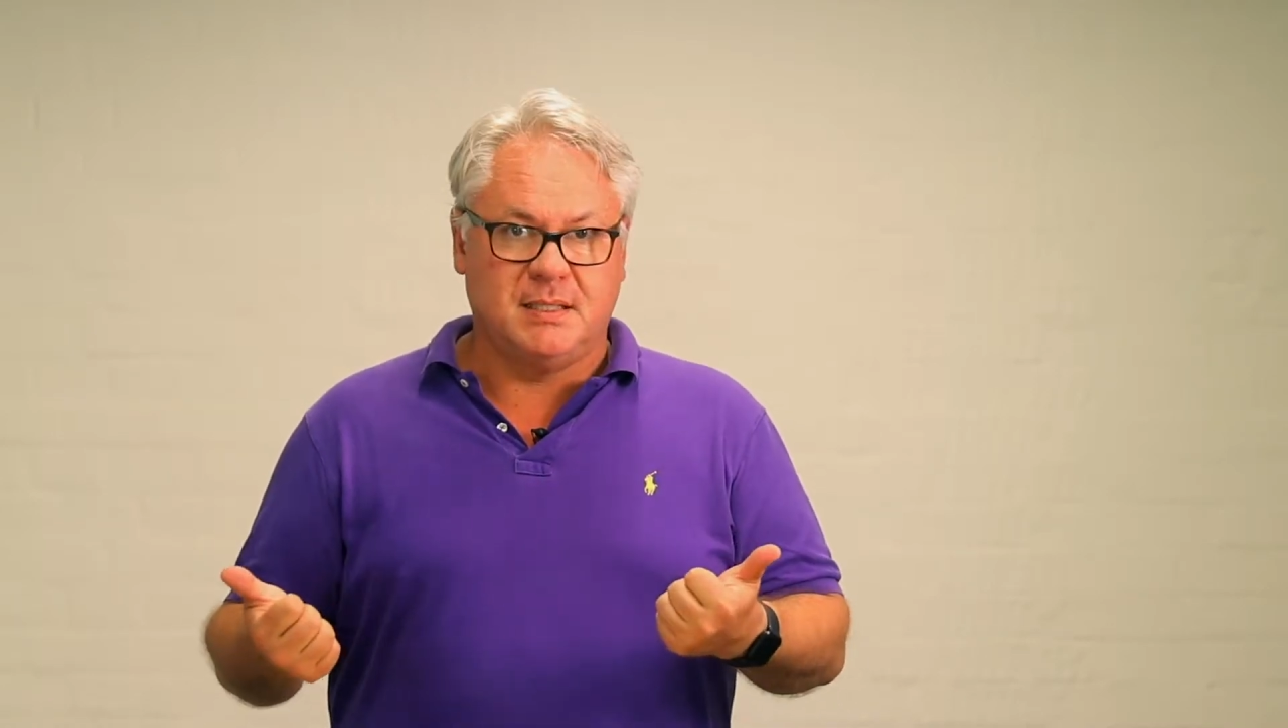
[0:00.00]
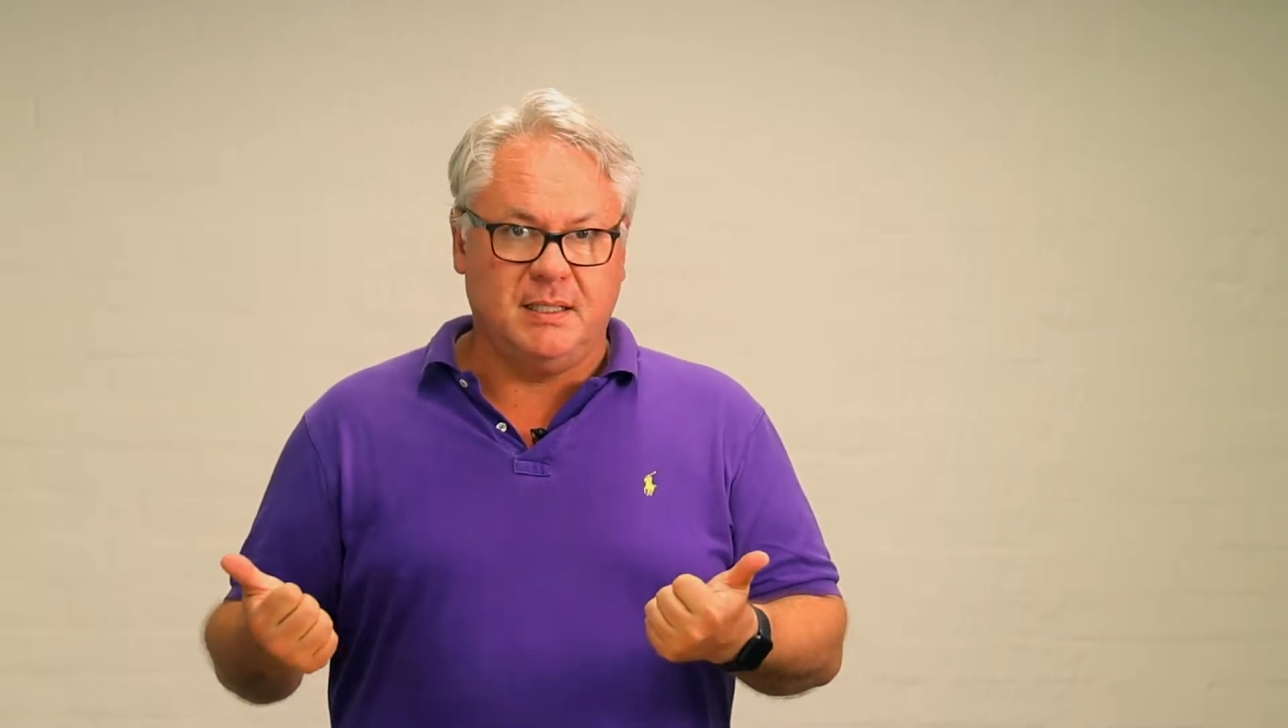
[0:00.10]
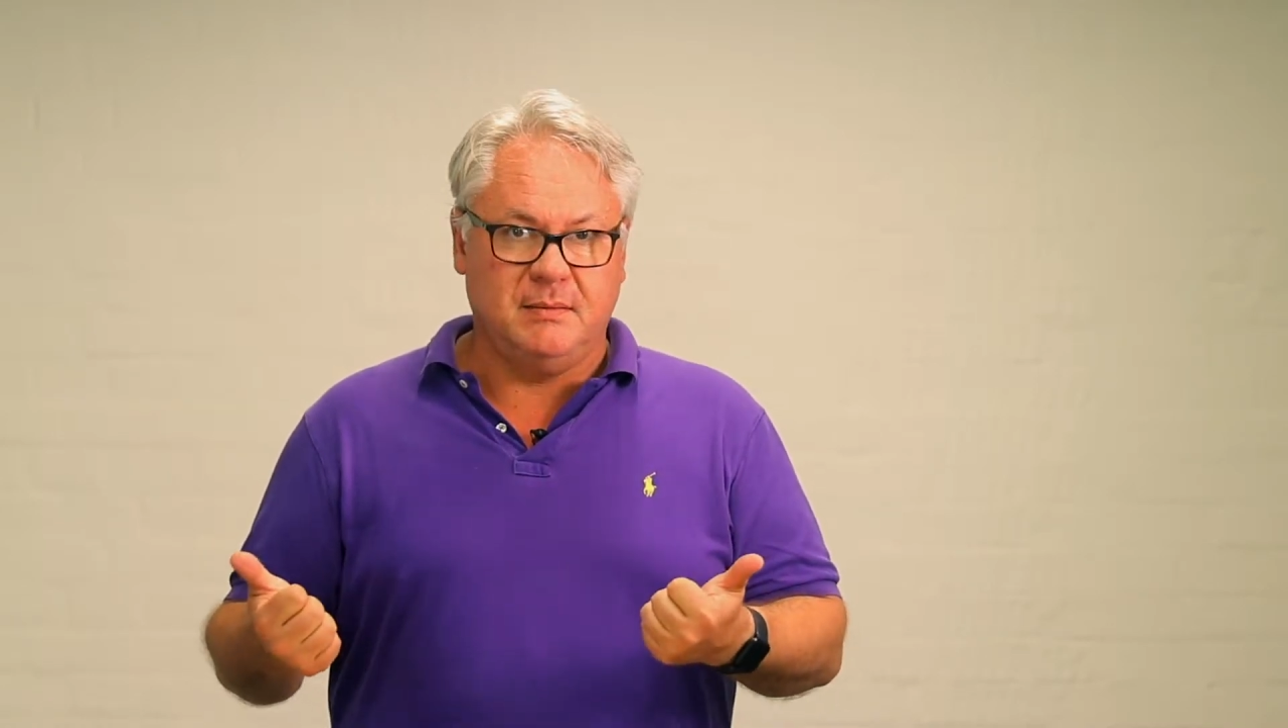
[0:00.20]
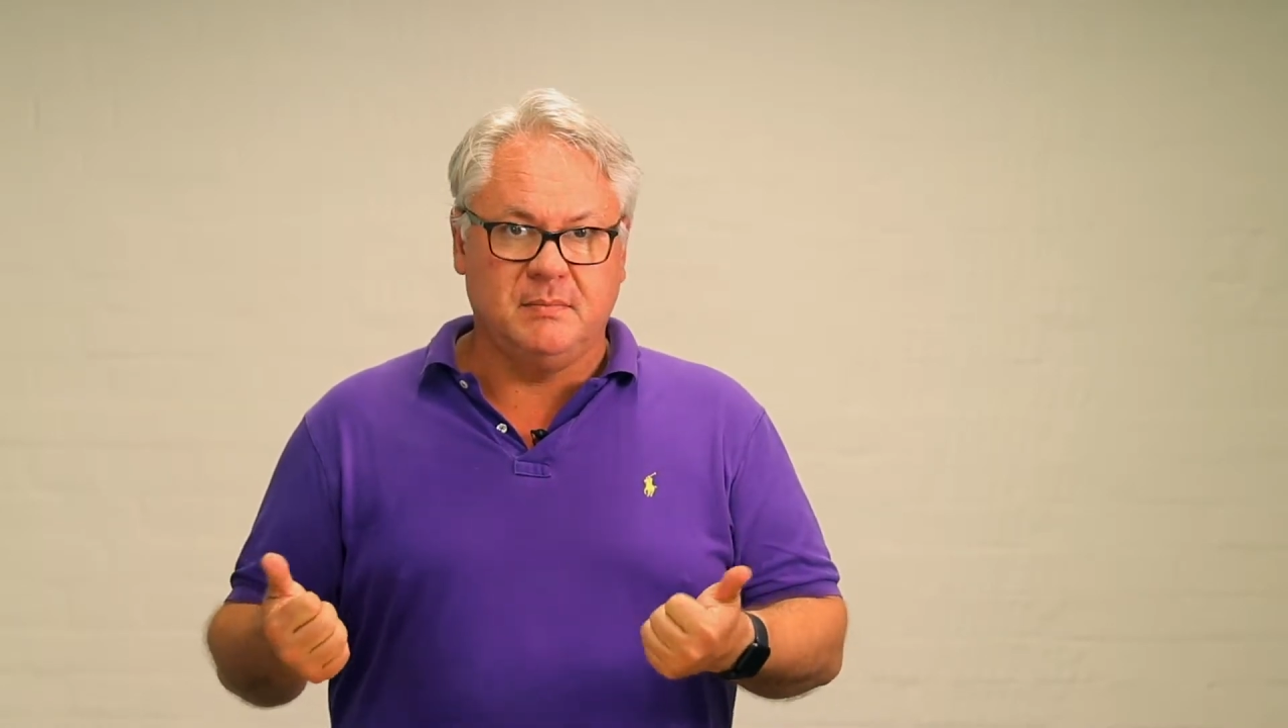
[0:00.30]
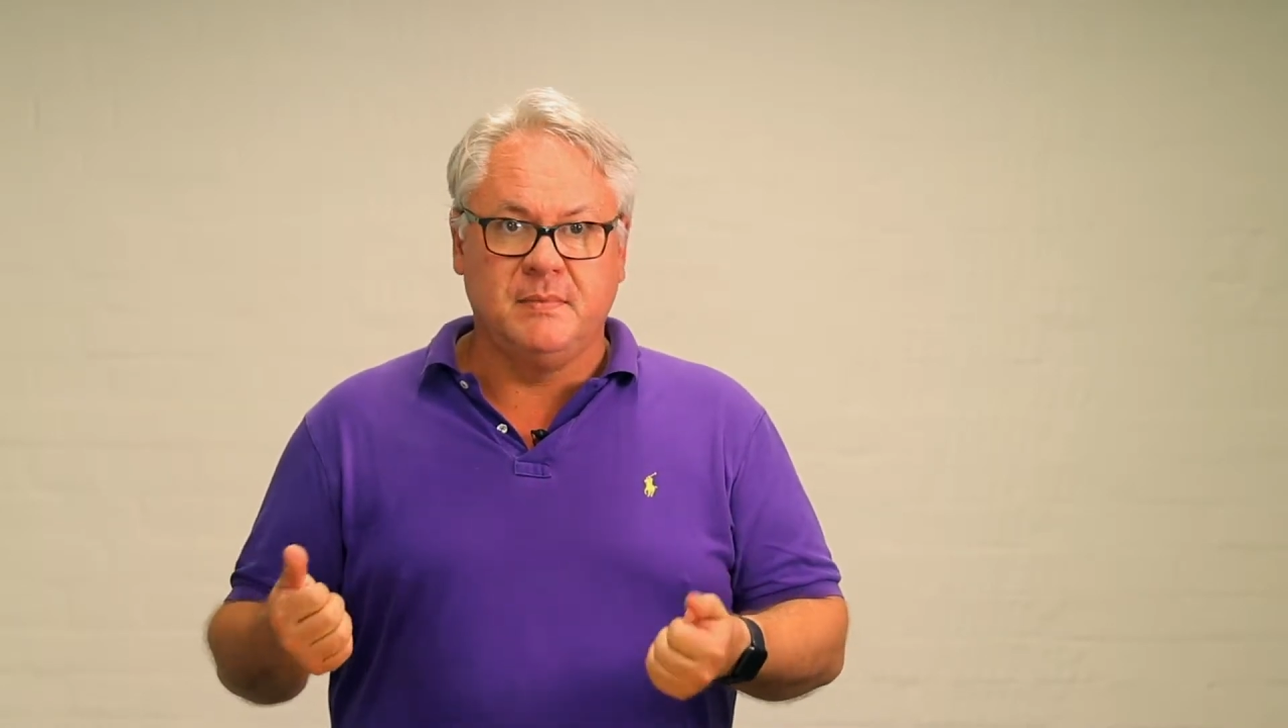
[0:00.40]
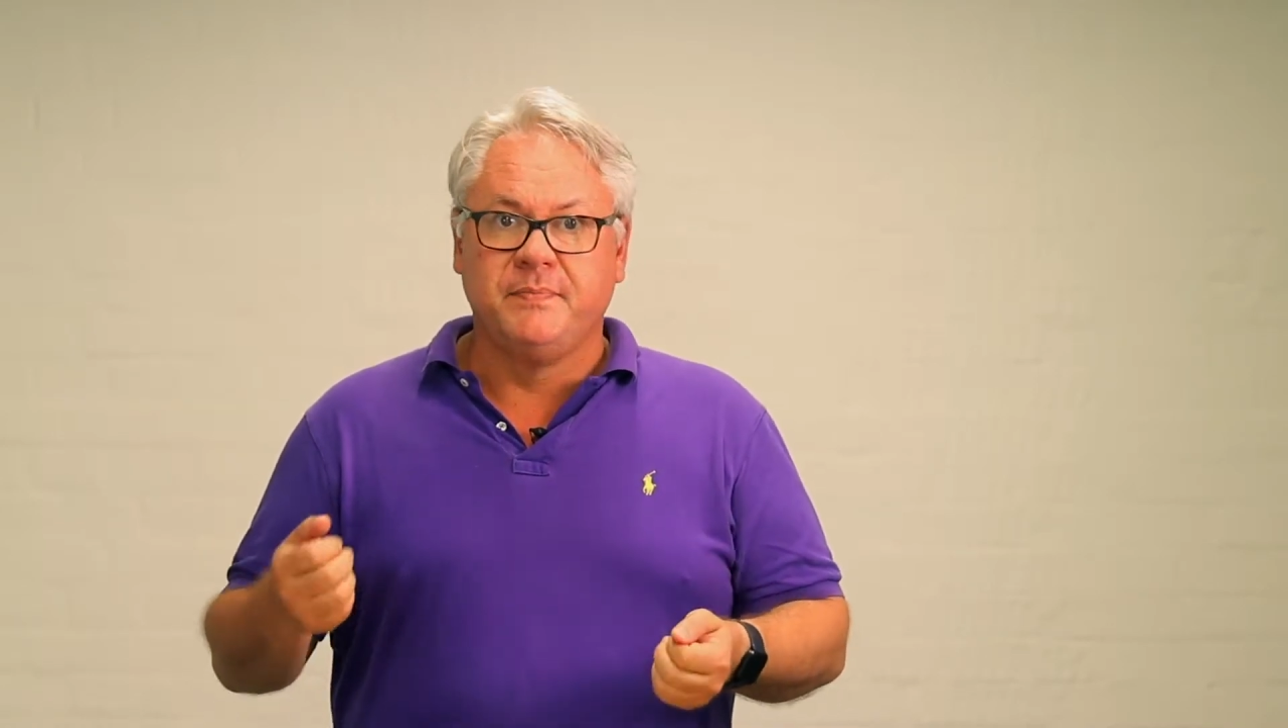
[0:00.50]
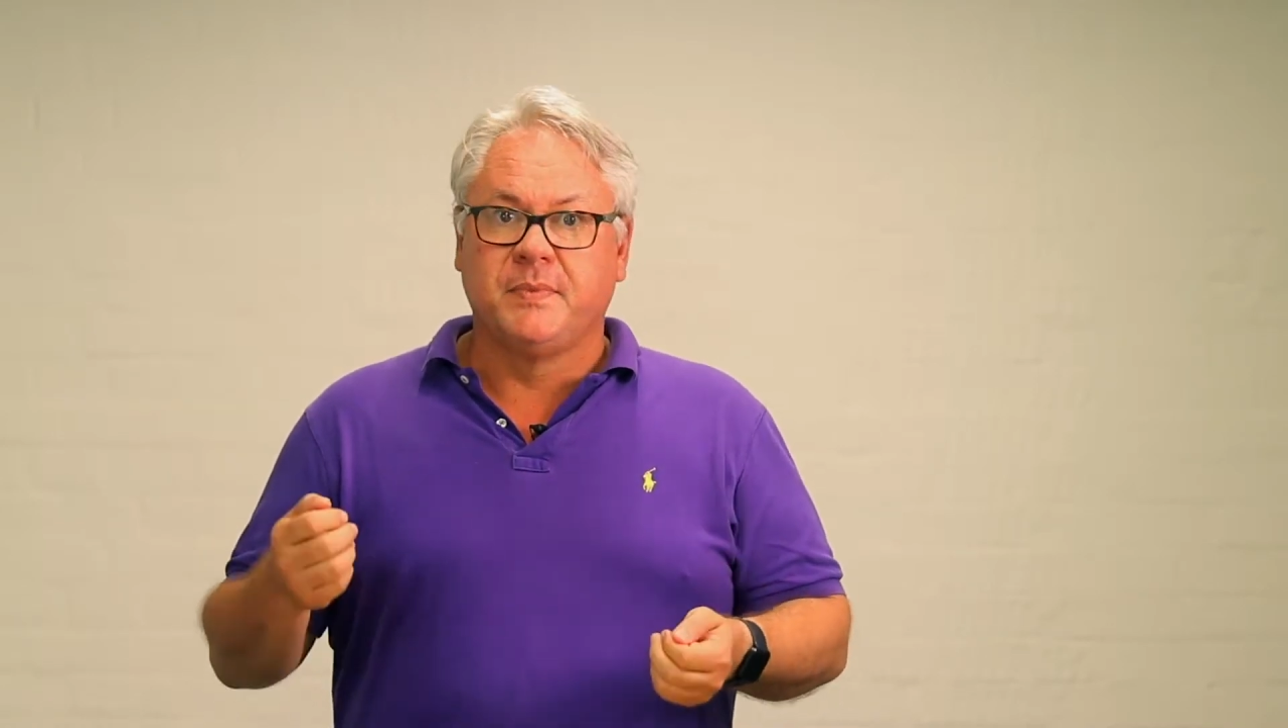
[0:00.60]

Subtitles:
team